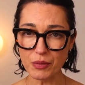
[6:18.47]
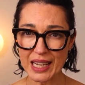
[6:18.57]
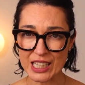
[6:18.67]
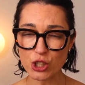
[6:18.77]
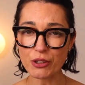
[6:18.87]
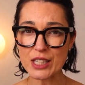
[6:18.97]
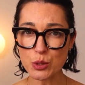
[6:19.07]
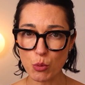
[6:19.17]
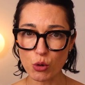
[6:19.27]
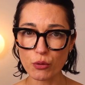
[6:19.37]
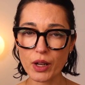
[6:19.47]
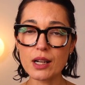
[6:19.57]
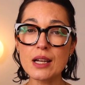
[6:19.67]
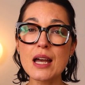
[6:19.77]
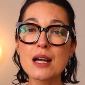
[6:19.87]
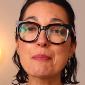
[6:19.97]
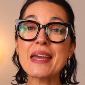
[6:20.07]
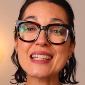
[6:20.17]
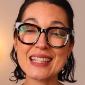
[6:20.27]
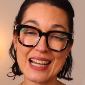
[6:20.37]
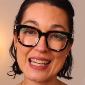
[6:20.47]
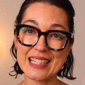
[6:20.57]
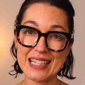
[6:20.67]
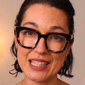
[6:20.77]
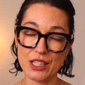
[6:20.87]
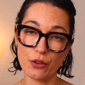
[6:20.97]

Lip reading: And it creates more of a pixelated